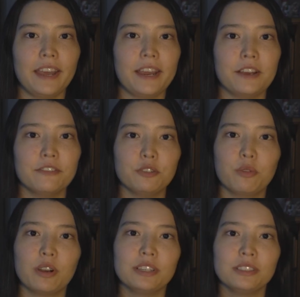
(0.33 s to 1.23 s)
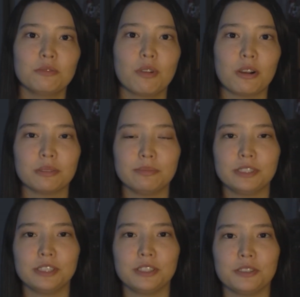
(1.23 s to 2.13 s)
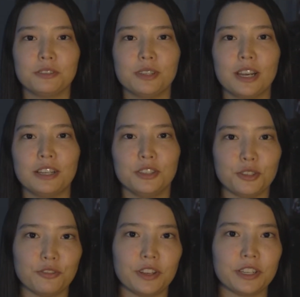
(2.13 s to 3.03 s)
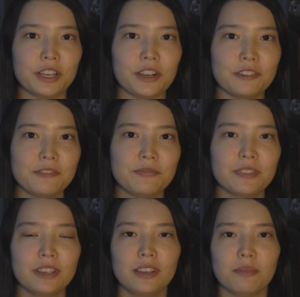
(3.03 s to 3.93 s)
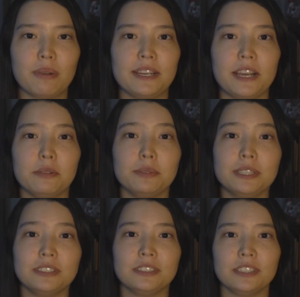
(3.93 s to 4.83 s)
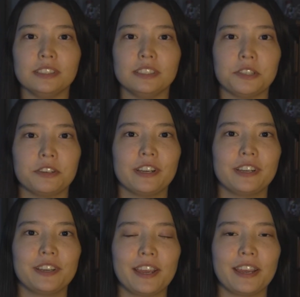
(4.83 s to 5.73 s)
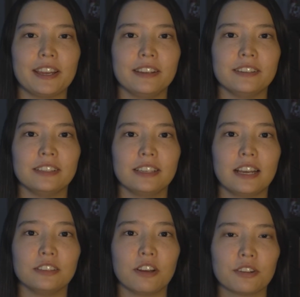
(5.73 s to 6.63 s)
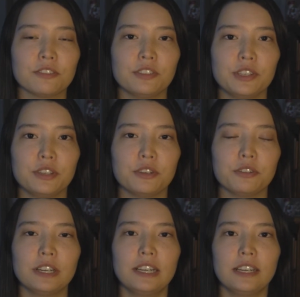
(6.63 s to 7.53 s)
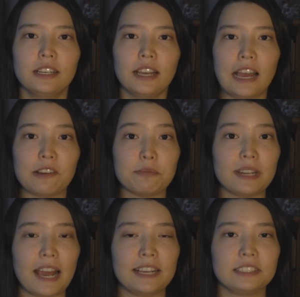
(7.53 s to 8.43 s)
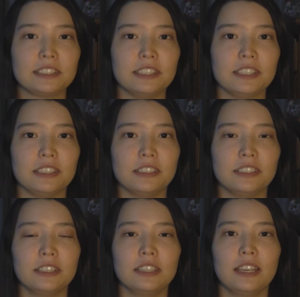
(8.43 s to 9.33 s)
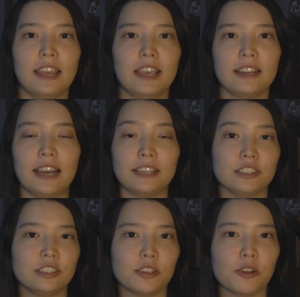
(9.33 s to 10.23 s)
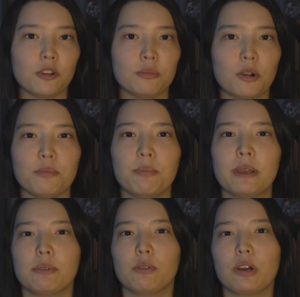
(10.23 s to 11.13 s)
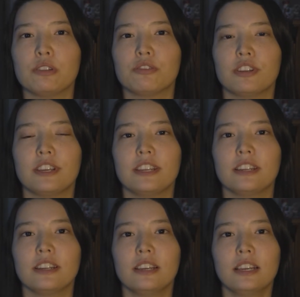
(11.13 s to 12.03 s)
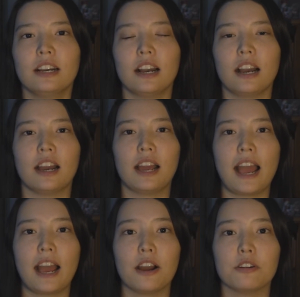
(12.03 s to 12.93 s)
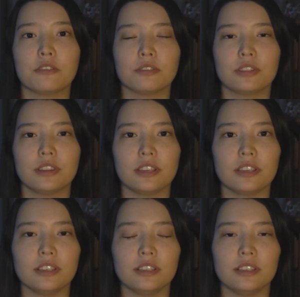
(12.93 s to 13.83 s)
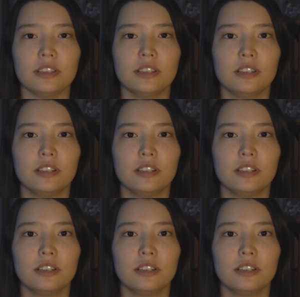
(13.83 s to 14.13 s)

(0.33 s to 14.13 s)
Hey everyone, welcome to a new video. My name is Indira and a lot of you have been asking and I assume or maybe wondering how the